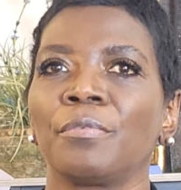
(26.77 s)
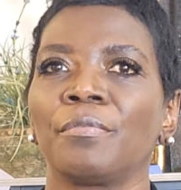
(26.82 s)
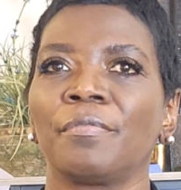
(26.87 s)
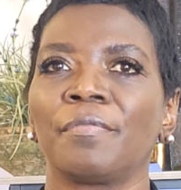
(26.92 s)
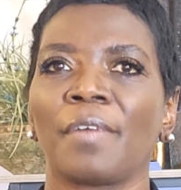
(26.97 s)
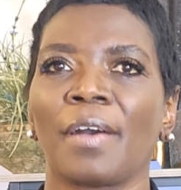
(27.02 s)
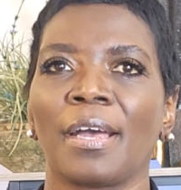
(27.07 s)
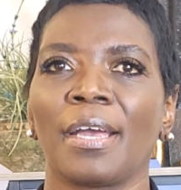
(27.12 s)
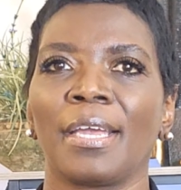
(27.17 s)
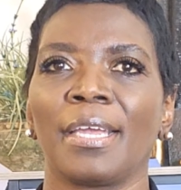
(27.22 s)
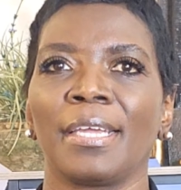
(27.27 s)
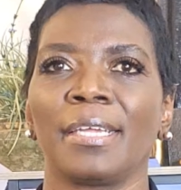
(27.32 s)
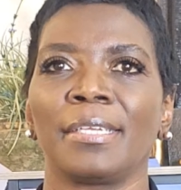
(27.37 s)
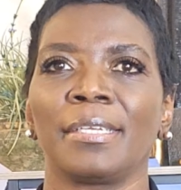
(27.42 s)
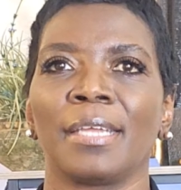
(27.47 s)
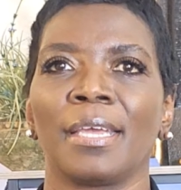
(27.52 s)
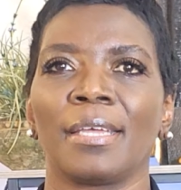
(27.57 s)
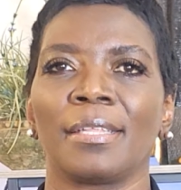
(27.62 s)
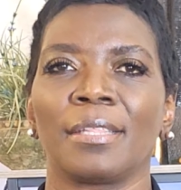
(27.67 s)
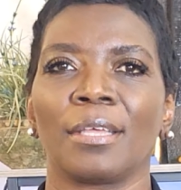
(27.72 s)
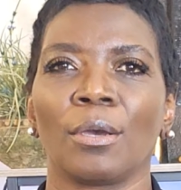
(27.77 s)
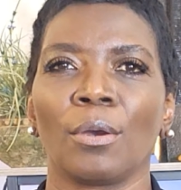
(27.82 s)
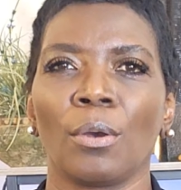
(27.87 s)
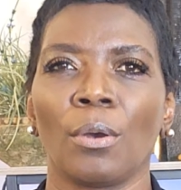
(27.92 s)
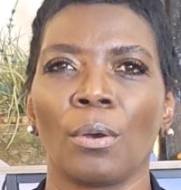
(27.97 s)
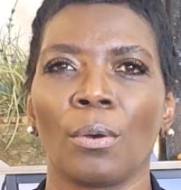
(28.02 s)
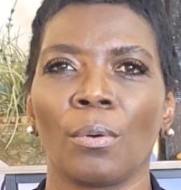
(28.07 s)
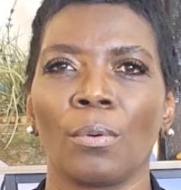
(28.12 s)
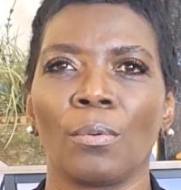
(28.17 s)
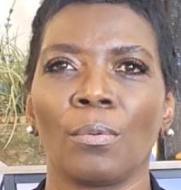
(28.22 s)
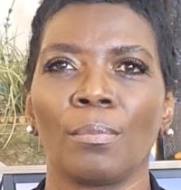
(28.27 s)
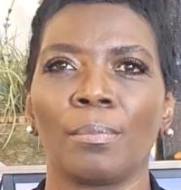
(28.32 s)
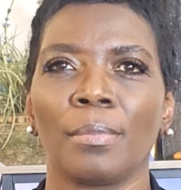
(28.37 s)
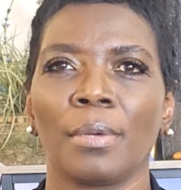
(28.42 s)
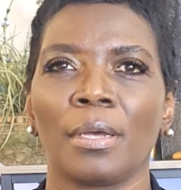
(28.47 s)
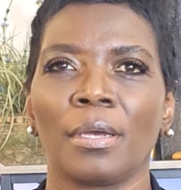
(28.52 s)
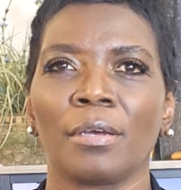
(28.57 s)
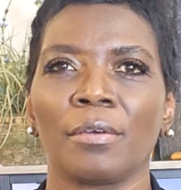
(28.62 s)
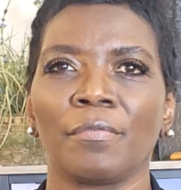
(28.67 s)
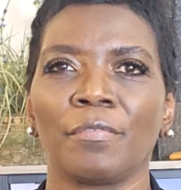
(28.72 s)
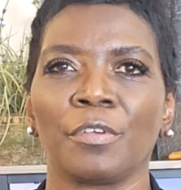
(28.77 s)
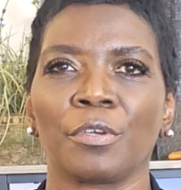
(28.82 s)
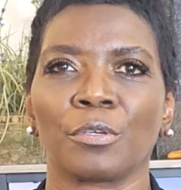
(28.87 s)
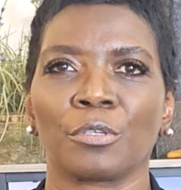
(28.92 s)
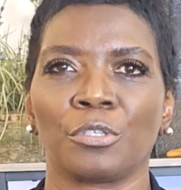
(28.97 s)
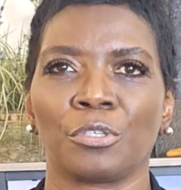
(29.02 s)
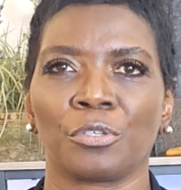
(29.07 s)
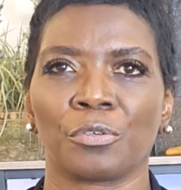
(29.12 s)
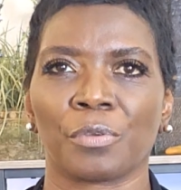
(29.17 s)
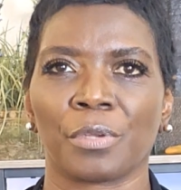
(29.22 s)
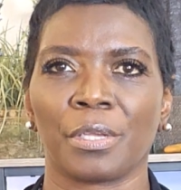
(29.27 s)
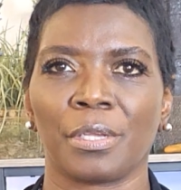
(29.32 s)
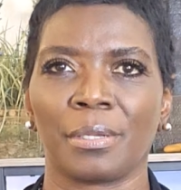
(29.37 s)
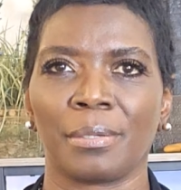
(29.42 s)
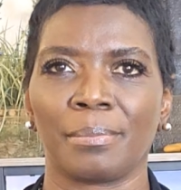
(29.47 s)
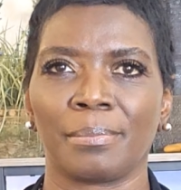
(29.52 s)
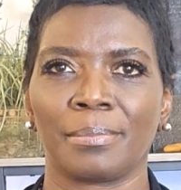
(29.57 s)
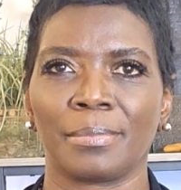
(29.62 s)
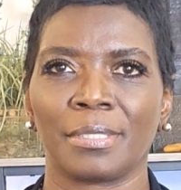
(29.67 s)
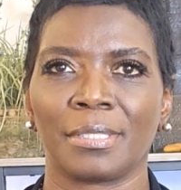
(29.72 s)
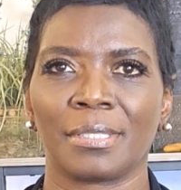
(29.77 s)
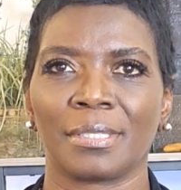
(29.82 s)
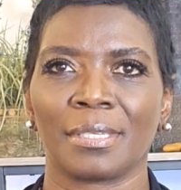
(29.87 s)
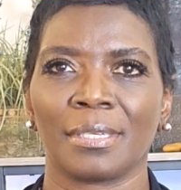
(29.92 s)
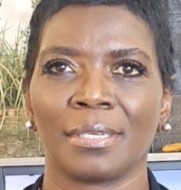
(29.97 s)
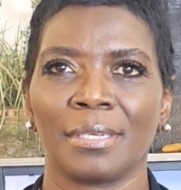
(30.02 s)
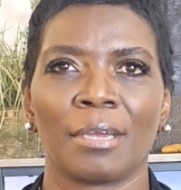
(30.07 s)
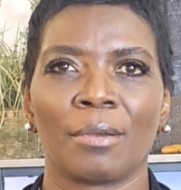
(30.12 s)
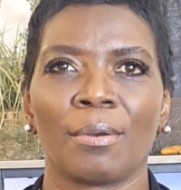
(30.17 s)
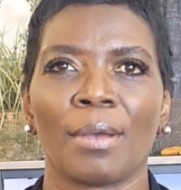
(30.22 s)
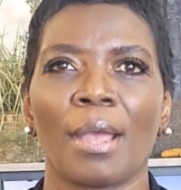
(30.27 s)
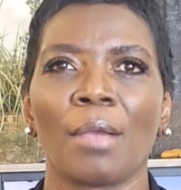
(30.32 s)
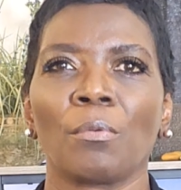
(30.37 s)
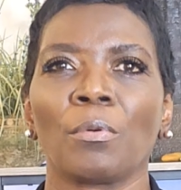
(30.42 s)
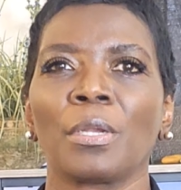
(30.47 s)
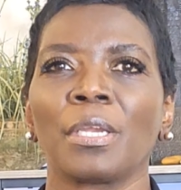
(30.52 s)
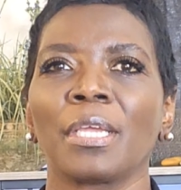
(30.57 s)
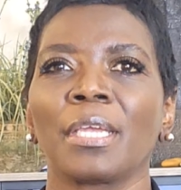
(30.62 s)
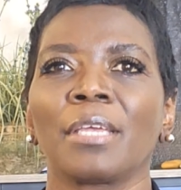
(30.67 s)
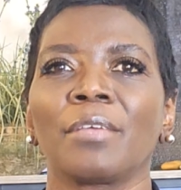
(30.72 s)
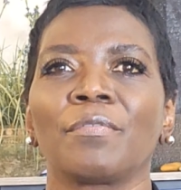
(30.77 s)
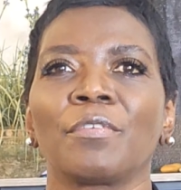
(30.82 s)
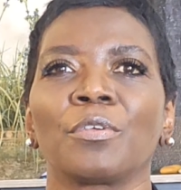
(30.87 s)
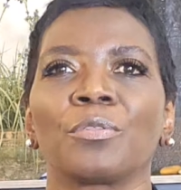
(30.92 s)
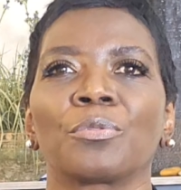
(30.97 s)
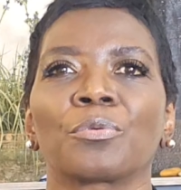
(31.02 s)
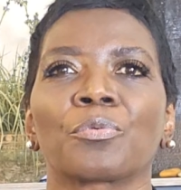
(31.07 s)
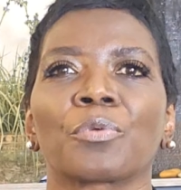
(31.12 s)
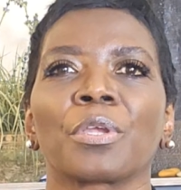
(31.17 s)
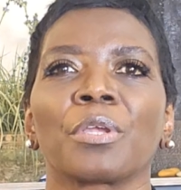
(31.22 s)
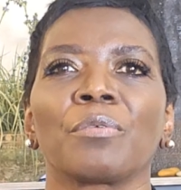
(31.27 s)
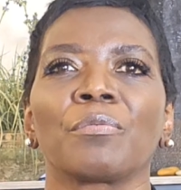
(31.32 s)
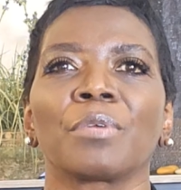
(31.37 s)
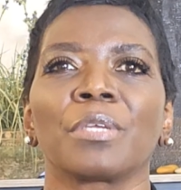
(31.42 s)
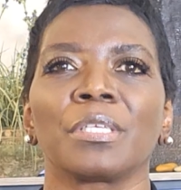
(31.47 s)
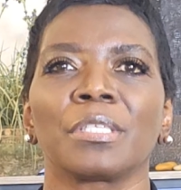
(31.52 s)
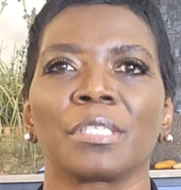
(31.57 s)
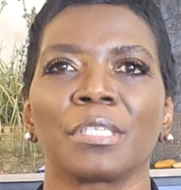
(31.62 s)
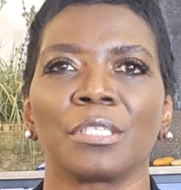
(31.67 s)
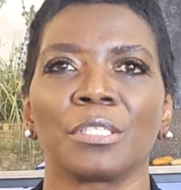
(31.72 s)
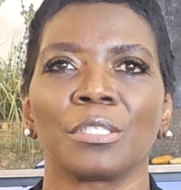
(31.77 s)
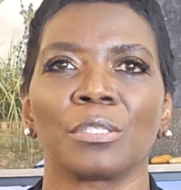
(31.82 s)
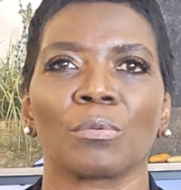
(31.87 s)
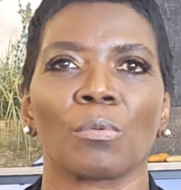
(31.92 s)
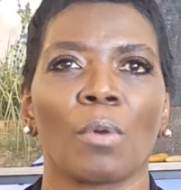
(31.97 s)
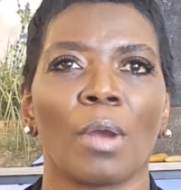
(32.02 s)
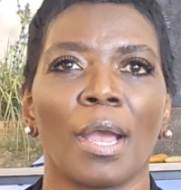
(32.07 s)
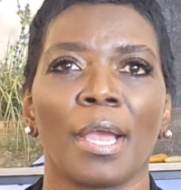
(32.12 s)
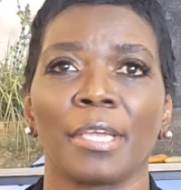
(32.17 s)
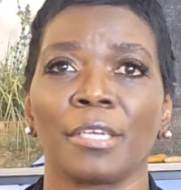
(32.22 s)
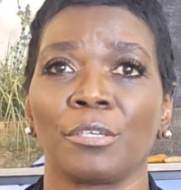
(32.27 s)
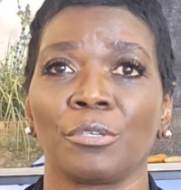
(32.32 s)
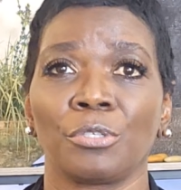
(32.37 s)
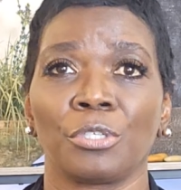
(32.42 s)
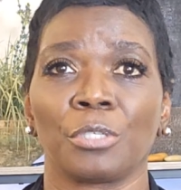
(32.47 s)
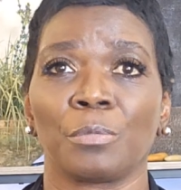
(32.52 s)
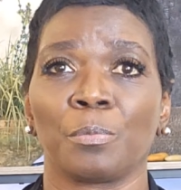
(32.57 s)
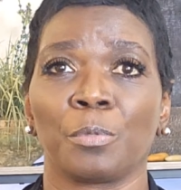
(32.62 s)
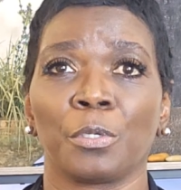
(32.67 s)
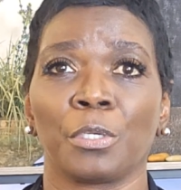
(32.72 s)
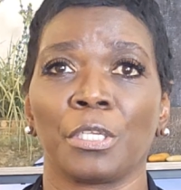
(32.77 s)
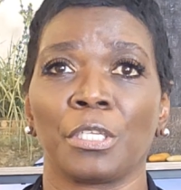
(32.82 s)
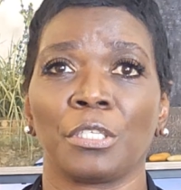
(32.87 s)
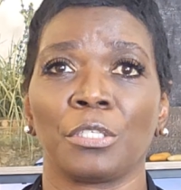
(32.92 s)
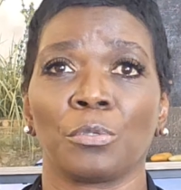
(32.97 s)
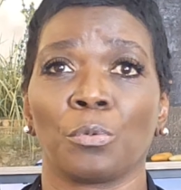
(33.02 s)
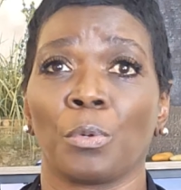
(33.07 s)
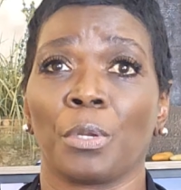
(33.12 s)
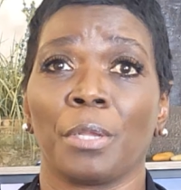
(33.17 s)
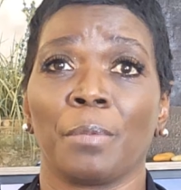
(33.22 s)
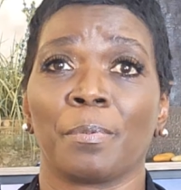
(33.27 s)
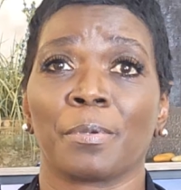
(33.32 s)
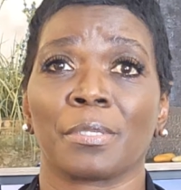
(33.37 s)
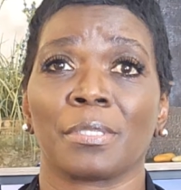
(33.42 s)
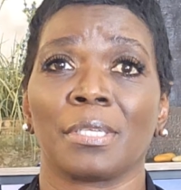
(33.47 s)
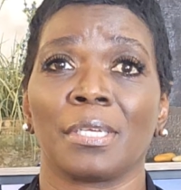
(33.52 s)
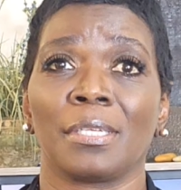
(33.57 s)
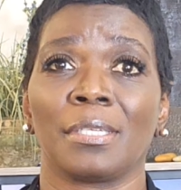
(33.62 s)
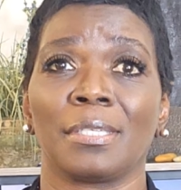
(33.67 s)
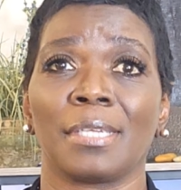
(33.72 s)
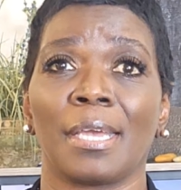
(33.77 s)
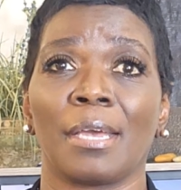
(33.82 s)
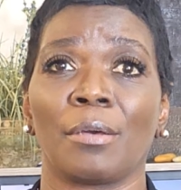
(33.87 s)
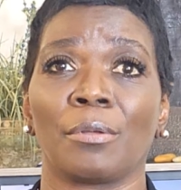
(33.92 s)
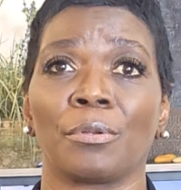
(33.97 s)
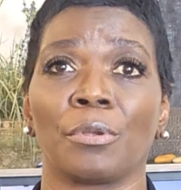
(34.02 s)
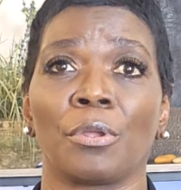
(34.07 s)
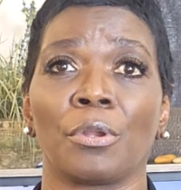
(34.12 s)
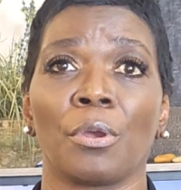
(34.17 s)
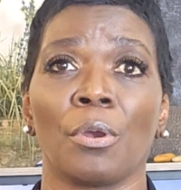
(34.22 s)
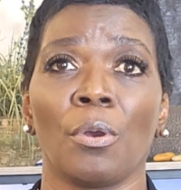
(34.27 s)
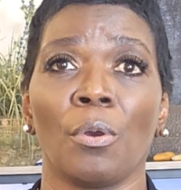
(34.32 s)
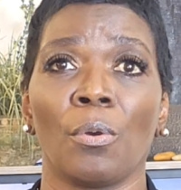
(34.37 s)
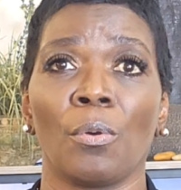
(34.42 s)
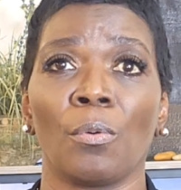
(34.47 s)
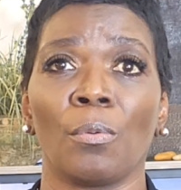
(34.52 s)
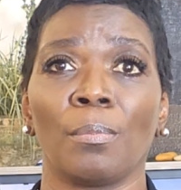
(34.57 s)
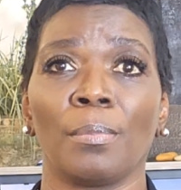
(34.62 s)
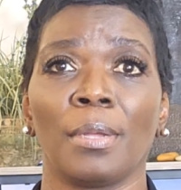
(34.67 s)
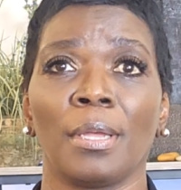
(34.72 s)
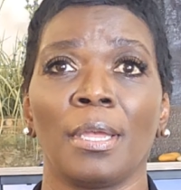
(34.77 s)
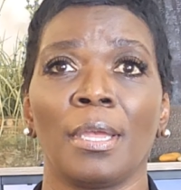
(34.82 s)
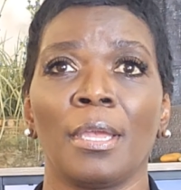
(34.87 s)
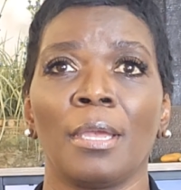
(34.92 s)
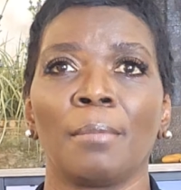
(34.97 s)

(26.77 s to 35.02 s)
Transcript: you find the home of your dreams. Now, I want to give you three reasons why you should put 20% down on a home.